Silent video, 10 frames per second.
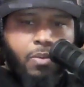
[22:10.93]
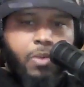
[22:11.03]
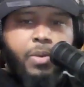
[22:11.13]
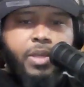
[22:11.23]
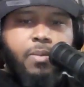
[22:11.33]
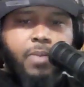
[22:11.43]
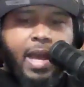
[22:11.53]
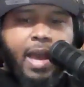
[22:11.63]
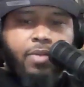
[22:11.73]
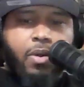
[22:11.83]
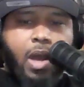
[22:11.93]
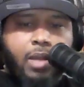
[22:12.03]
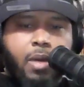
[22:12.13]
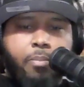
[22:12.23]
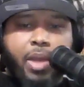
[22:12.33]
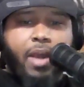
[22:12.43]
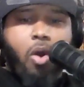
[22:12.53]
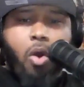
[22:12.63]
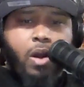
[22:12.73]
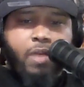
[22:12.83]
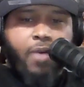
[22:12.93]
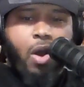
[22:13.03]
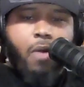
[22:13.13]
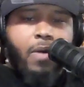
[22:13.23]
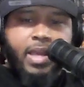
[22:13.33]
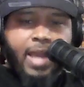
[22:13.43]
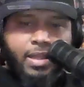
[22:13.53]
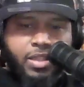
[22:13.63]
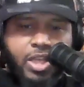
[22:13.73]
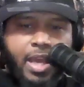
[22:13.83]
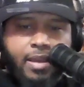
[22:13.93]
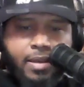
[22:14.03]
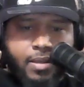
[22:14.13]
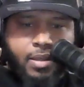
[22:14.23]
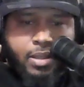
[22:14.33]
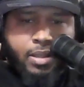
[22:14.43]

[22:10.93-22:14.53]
What reason would I have to go out there and play hard if I already got the check?